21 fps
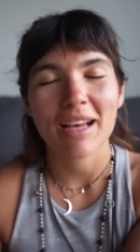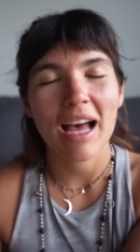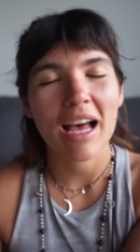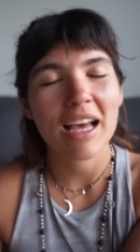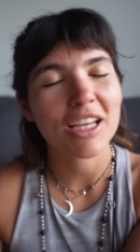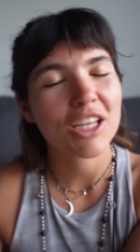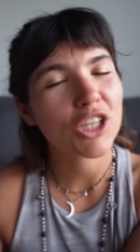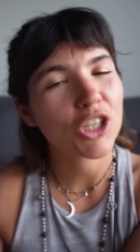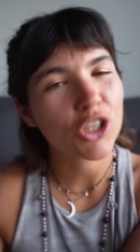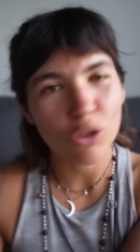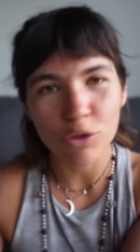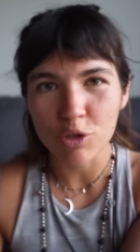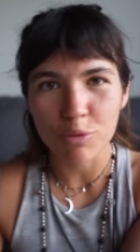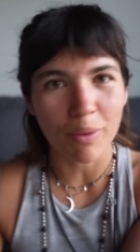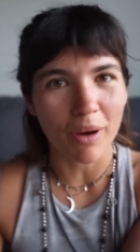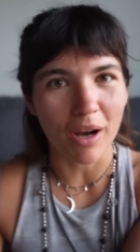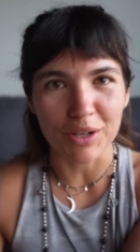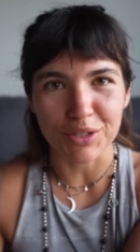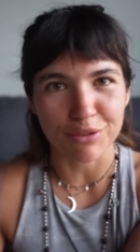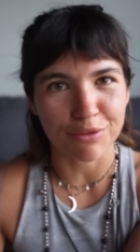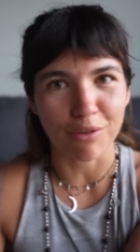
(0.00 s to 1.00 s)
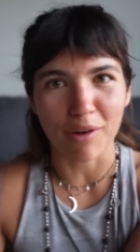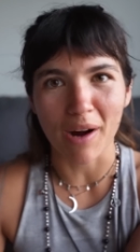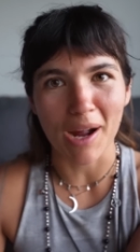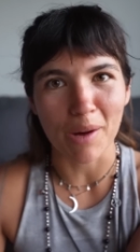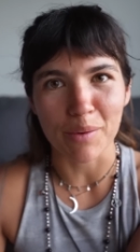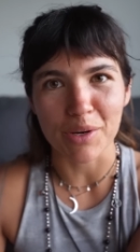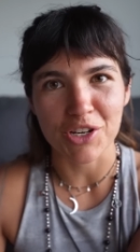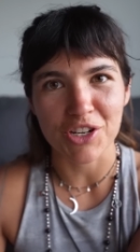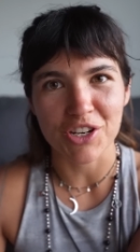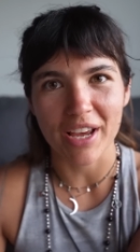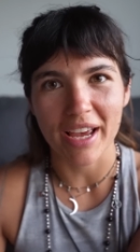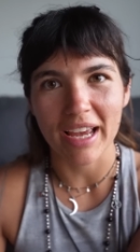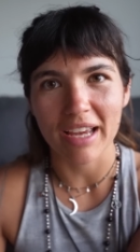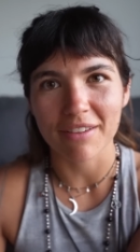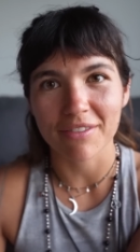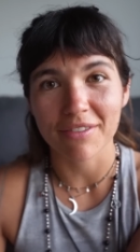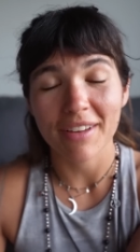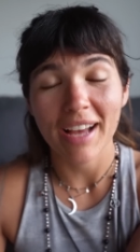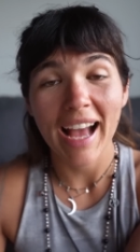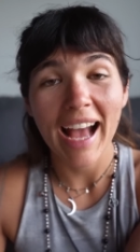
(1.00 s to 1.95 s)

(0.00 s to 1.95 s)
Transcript: a huge part of why we shave